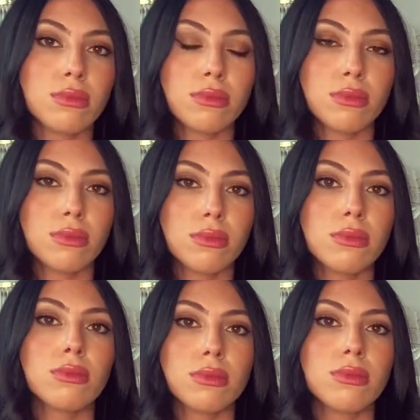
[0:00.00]

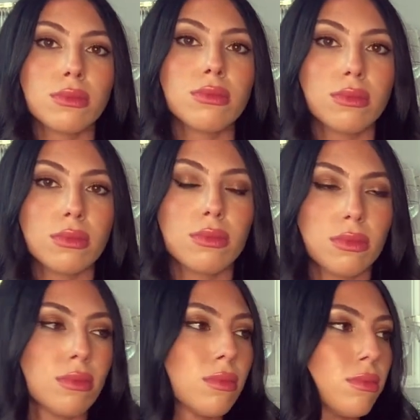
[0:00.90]

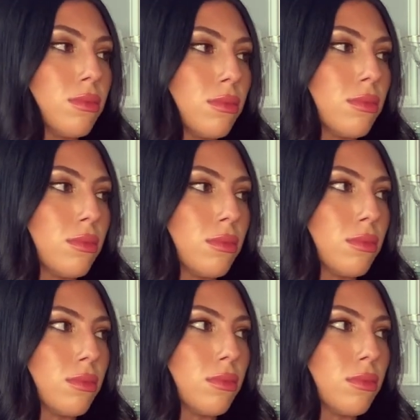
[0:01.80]
(not speaking)